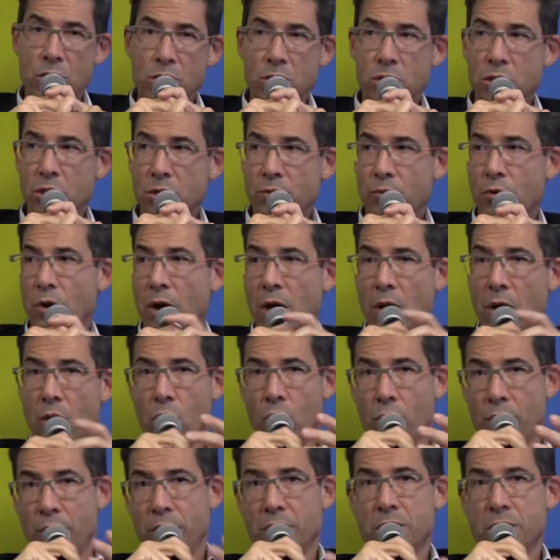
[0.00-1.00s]
So just for our
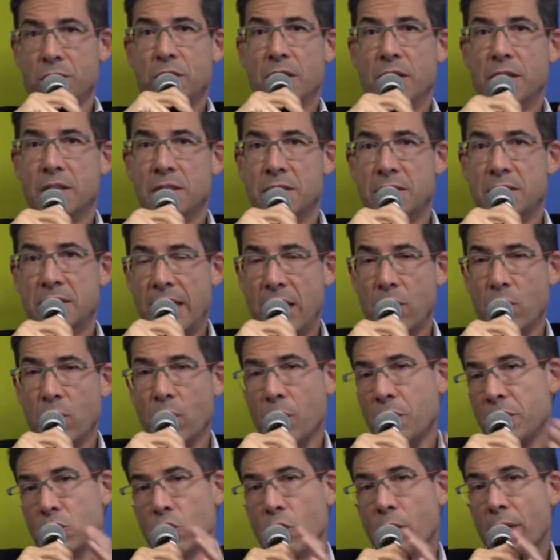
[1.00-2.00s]
audience to
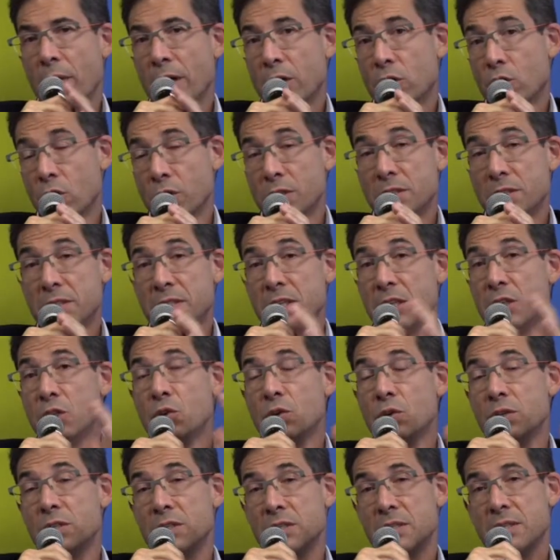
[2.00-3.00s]
understand, when we talk about
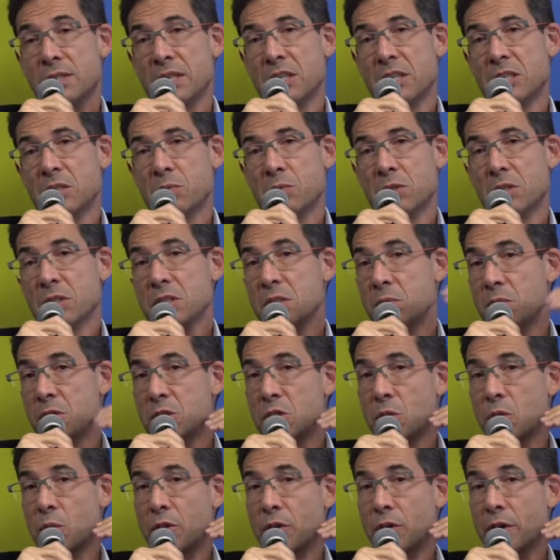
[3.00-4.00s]
continuous assessment,
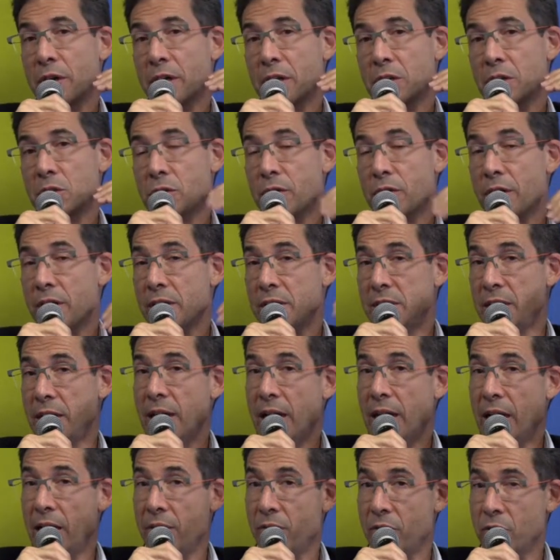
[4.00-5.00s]
especially when you get into grade
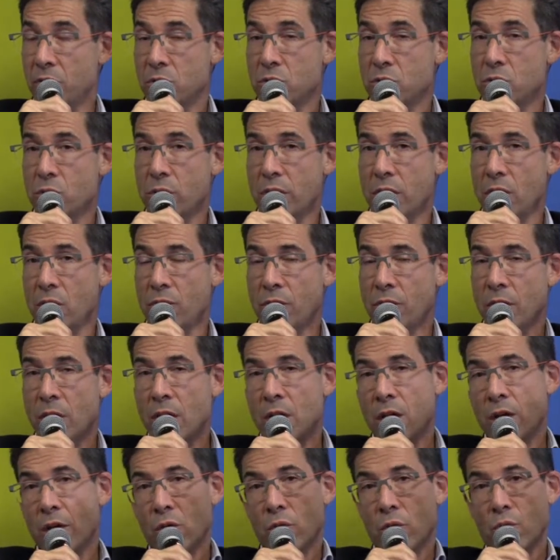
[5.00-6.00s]
10, 11, and 12,
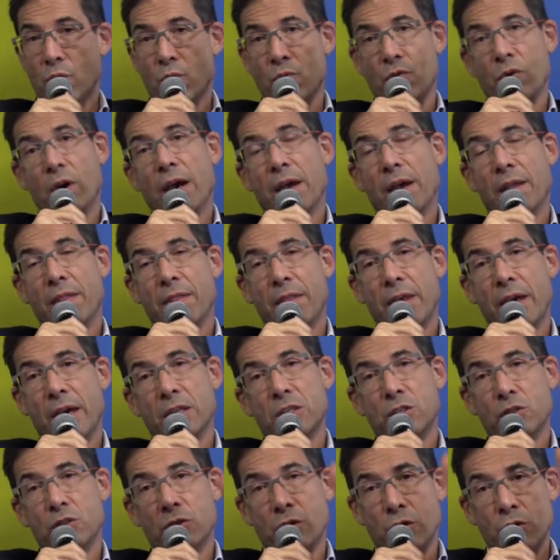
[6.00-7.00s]
you'll find
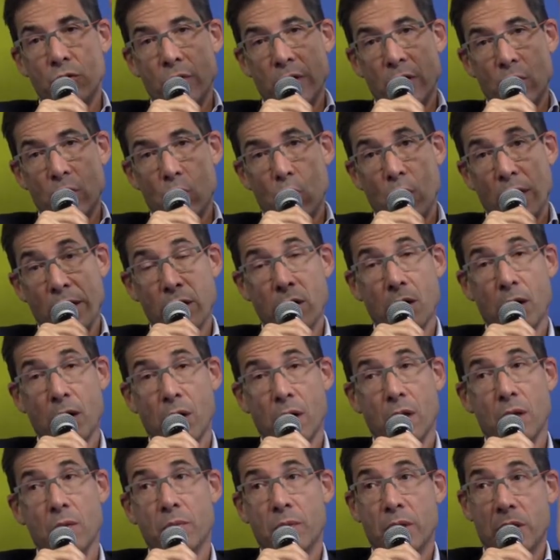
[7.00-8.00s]
that, you get one
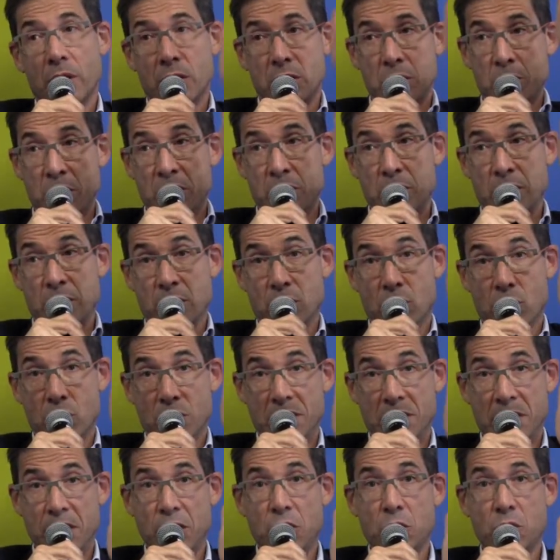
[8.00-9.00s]
column that speaks about
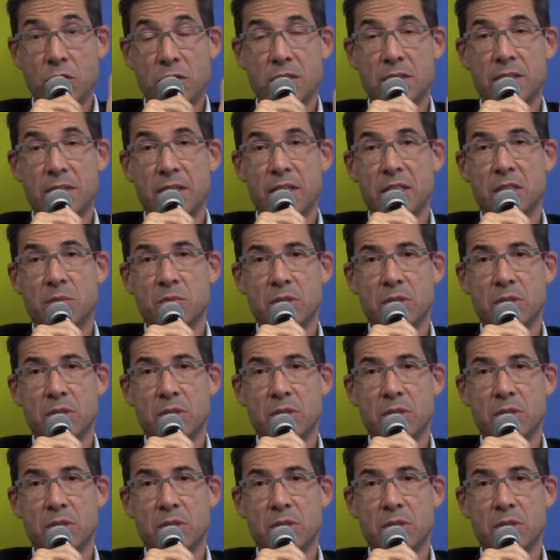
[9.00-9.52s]
continuous